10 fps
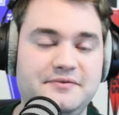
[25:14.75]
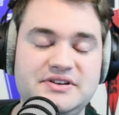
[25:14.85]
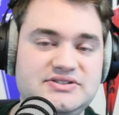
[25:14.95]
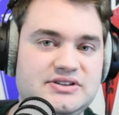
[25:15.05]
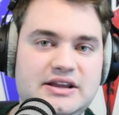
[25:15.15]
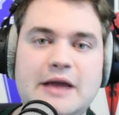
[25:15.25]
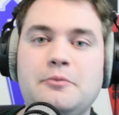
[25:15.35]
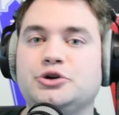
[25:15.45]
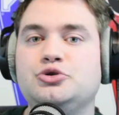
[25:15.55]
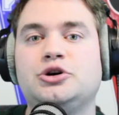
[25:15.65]
This is a game where
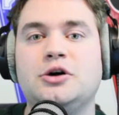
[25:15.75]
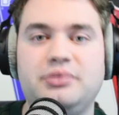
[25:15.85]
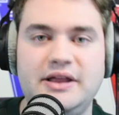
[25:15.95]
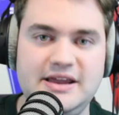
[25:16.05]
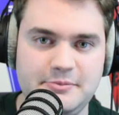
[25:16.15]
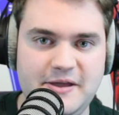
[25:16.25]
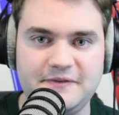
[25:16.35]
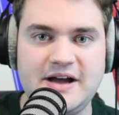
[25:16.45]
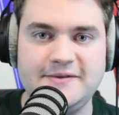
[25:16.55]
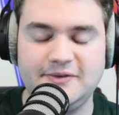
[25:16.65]
you could play him at the
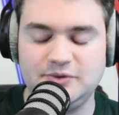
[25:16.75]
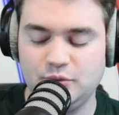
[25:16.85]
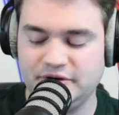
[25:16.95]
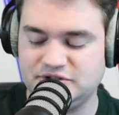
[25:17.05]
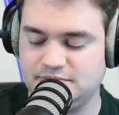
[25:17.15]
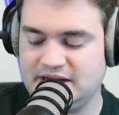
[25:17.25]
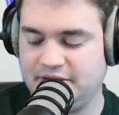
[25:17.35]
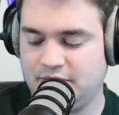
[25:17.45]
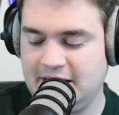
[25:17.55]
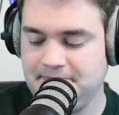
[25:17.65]
five if you want to, by the
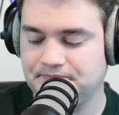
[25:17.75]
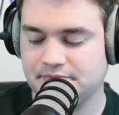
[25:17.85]
way.